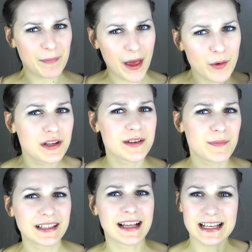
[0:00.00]
I want
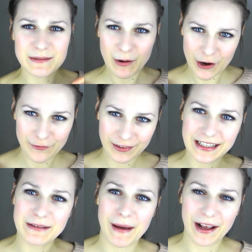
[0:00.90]
something that is
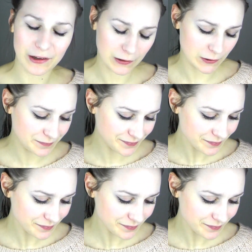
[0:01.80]
perfectly my color.